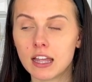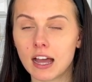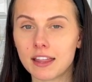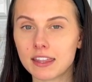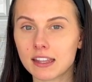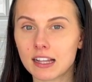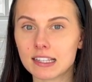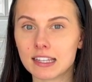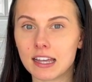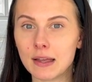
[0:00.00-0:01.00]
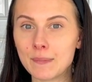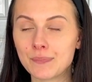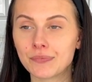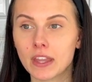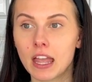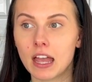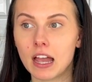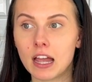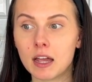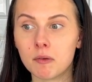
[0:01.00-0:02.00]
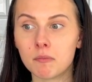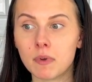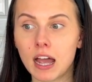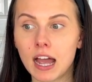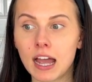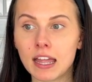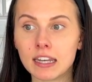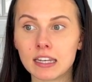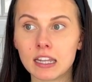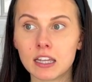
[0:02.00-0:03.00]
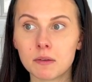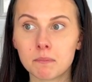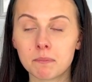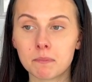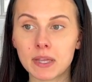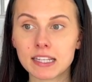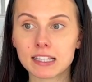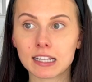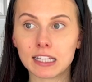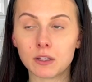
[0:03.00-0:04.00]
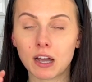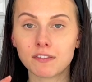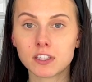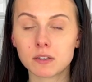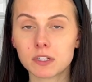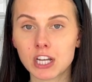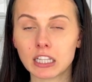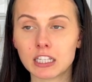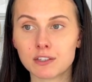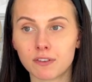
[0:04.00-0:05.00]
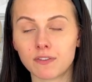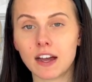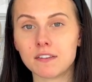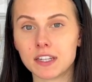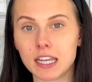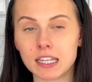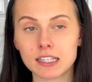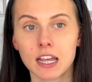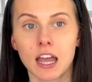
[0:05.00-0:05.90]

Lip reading: I think that's it. And basically you have to do a challenge for 5 days,